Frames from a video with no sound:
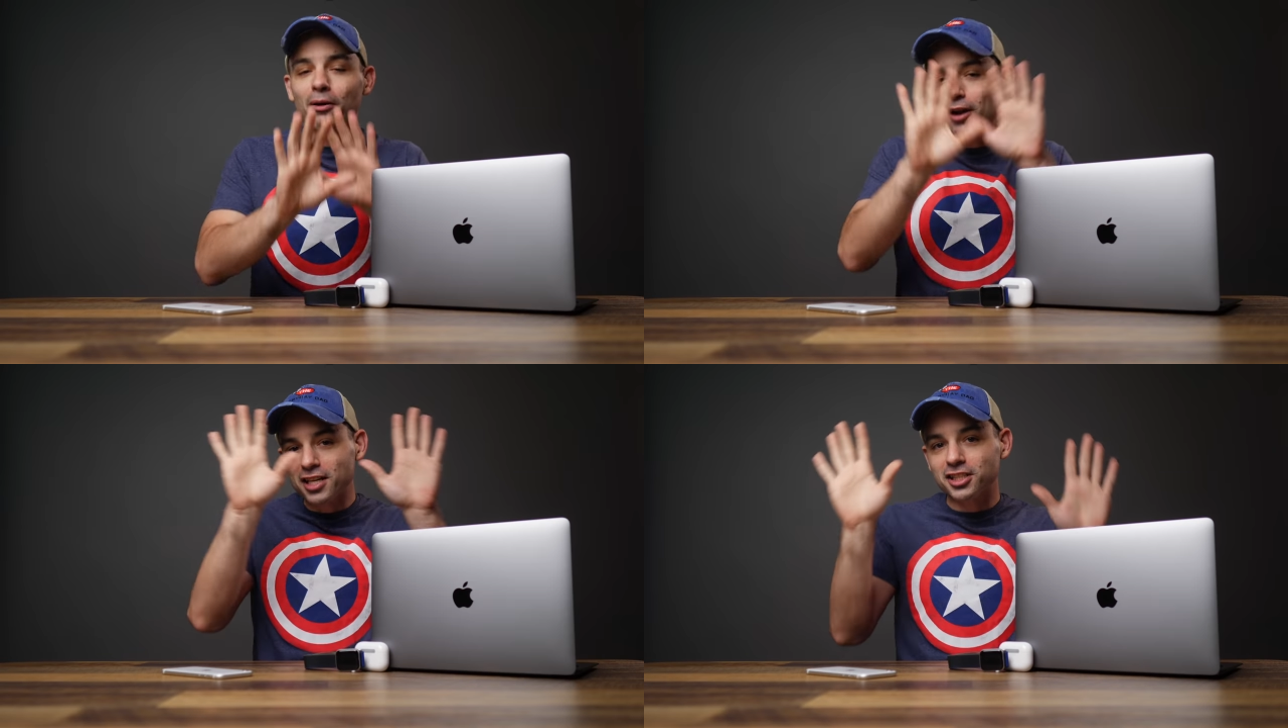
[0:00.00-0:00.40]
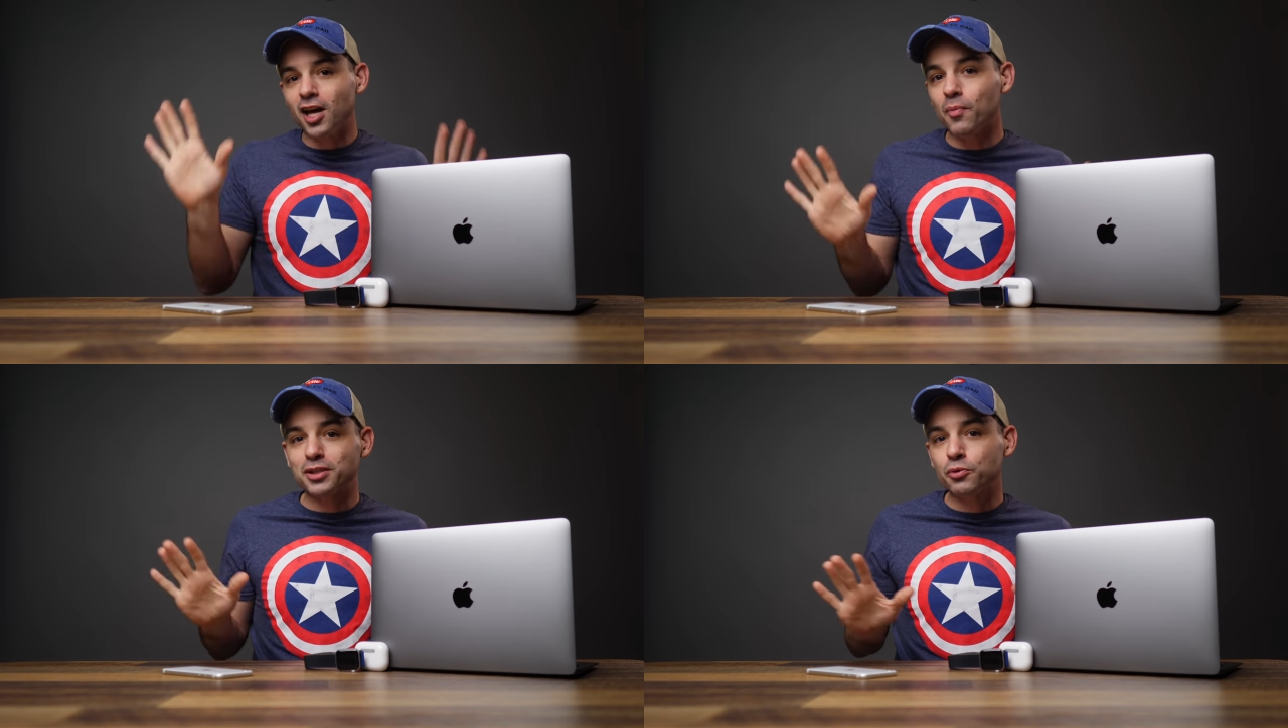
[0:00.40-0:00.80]
My
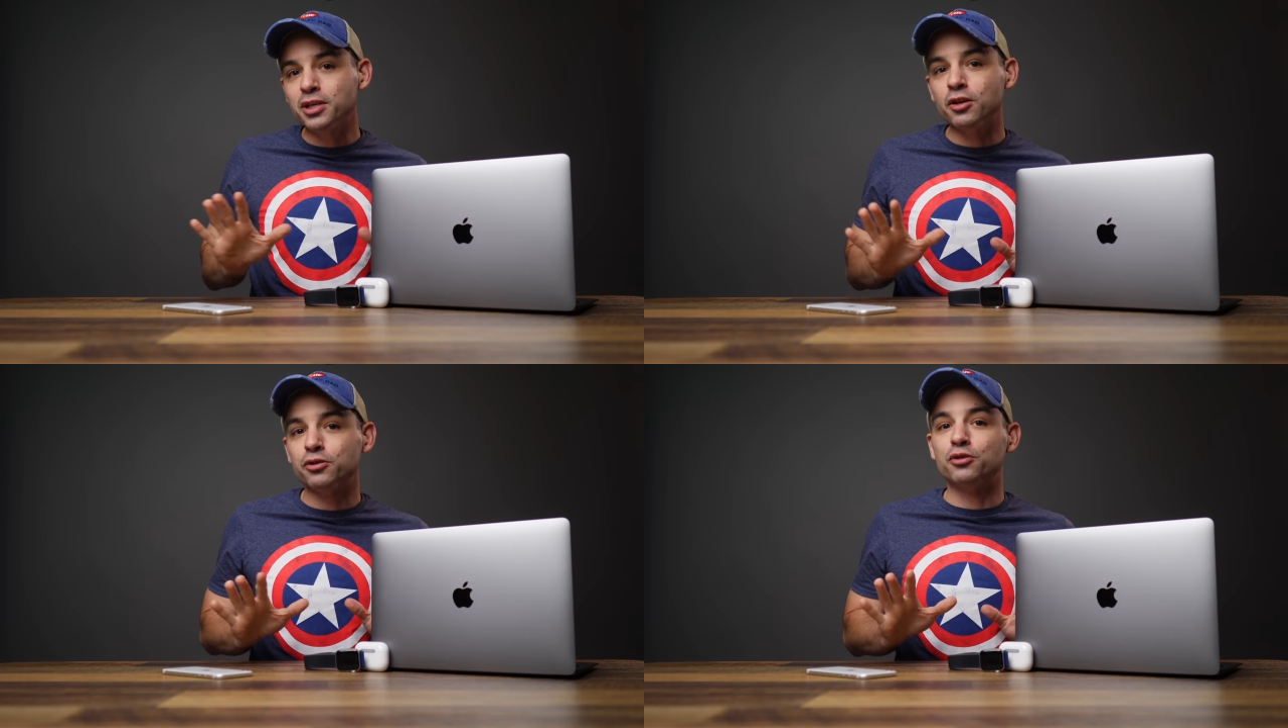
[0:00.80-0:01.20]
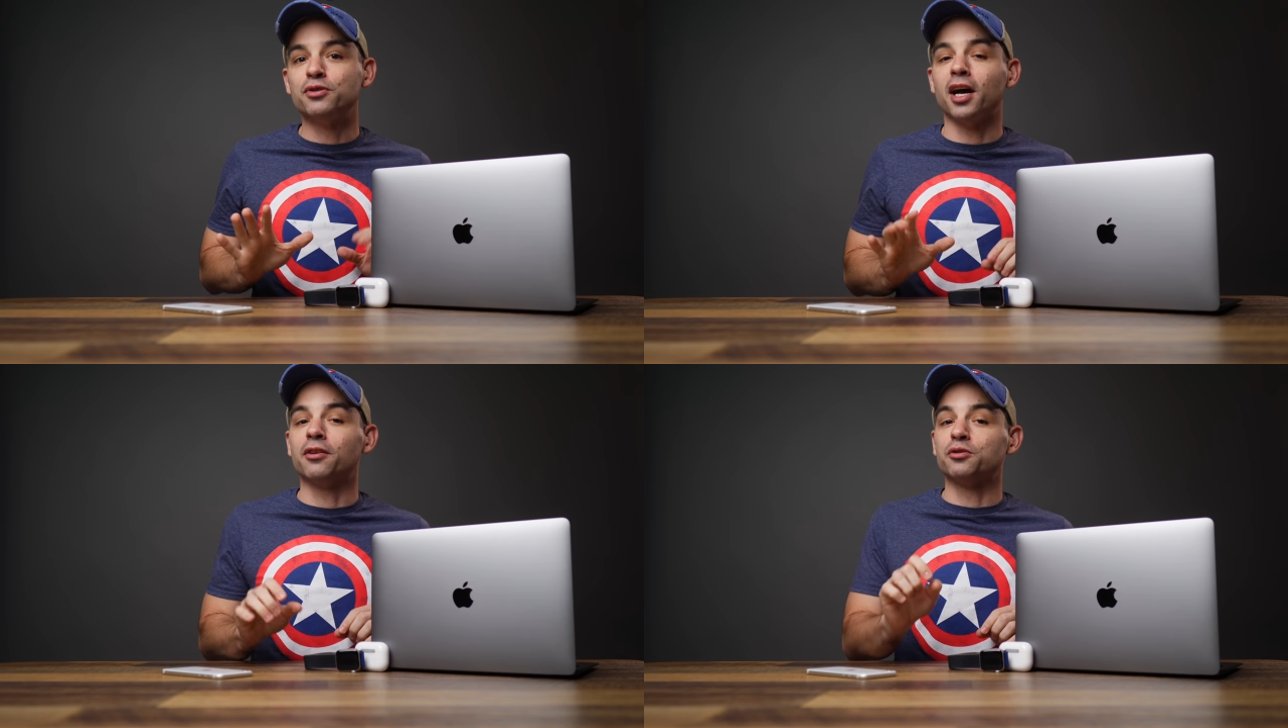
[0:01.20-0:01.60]
rationale between those two
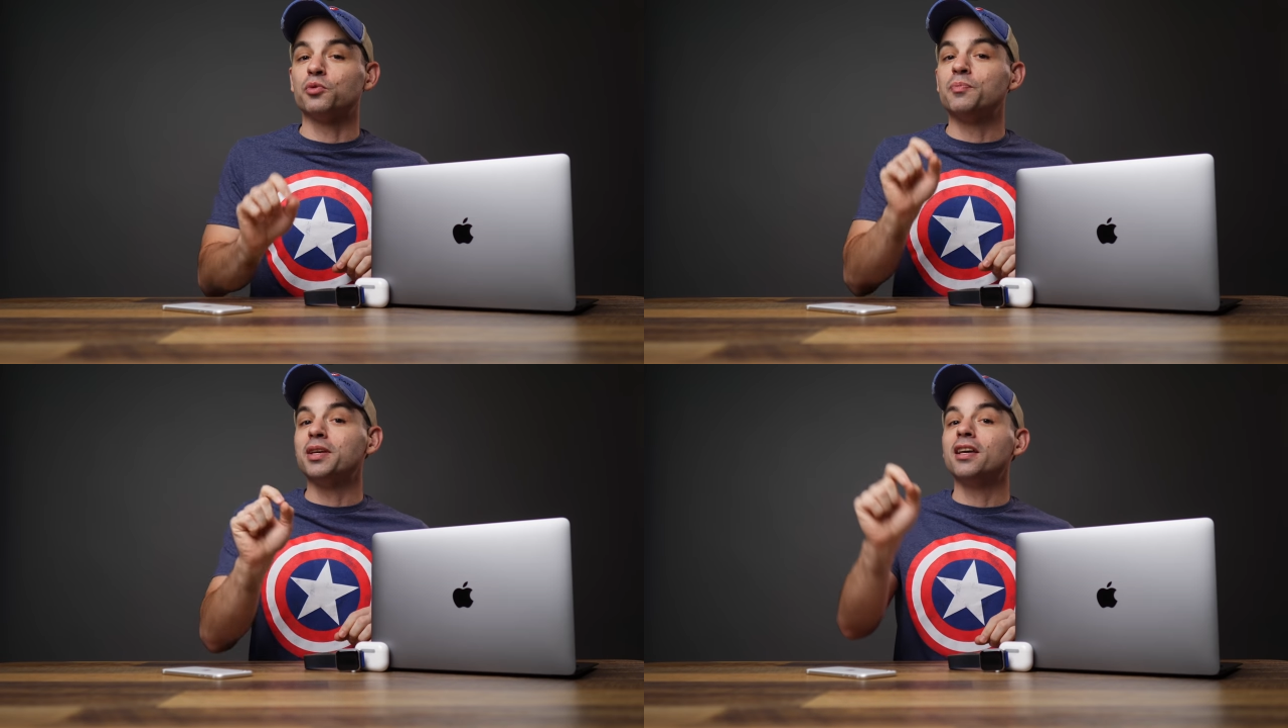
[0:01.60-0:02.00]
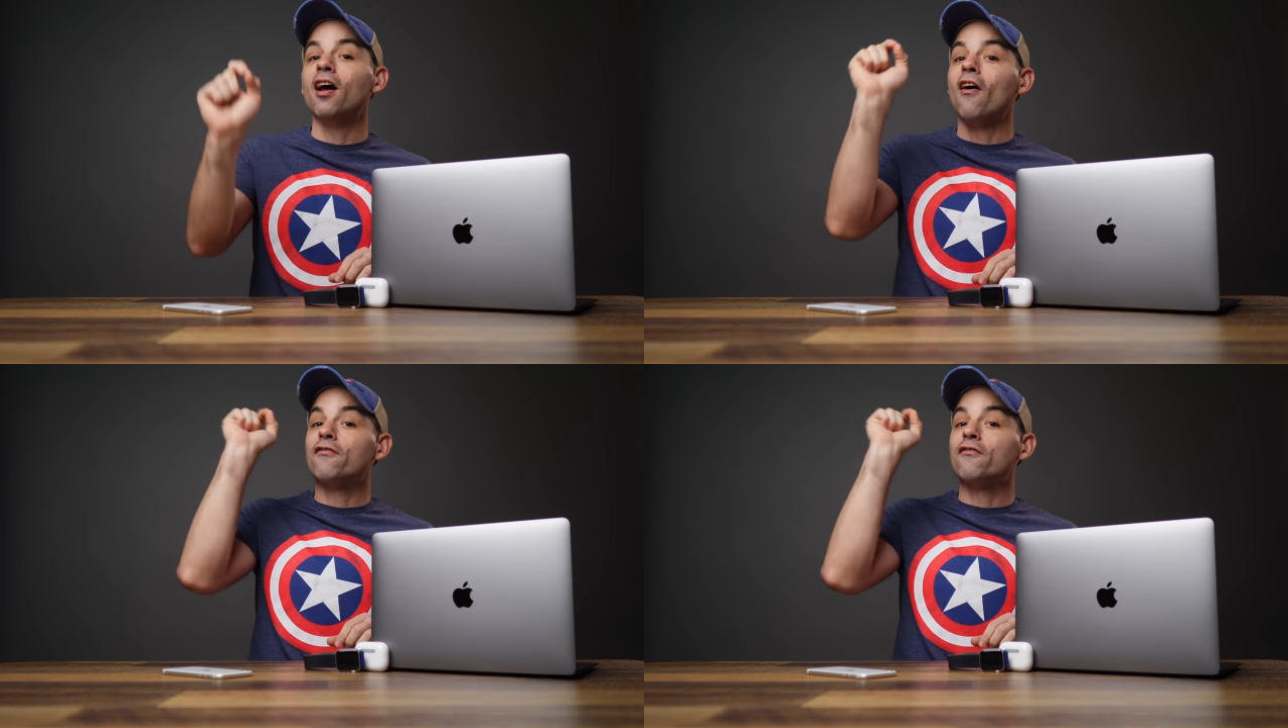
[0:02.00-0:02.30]
titles would be,